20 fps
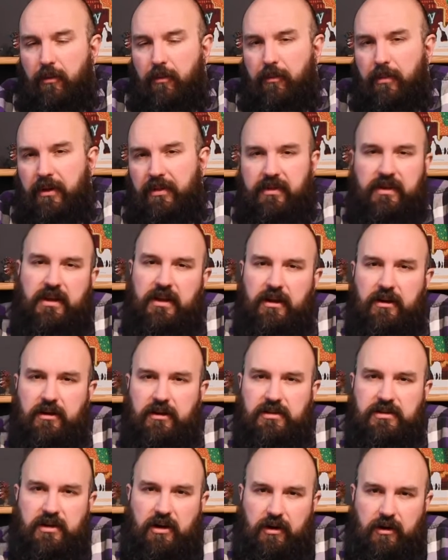but the
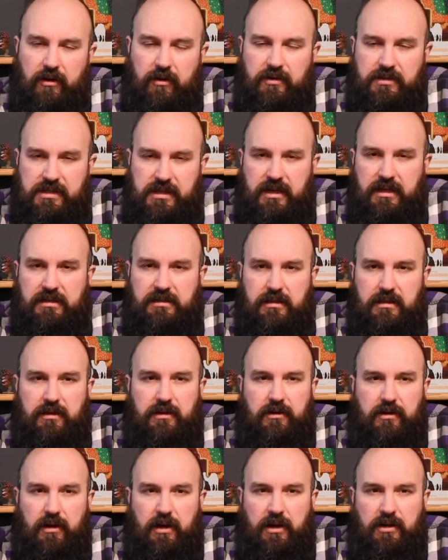Curious Cargo is a nice
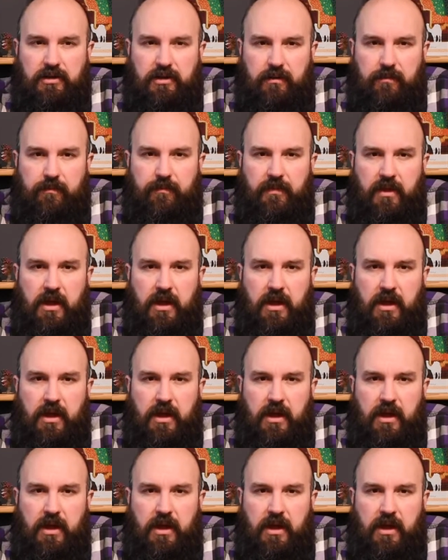alliteration.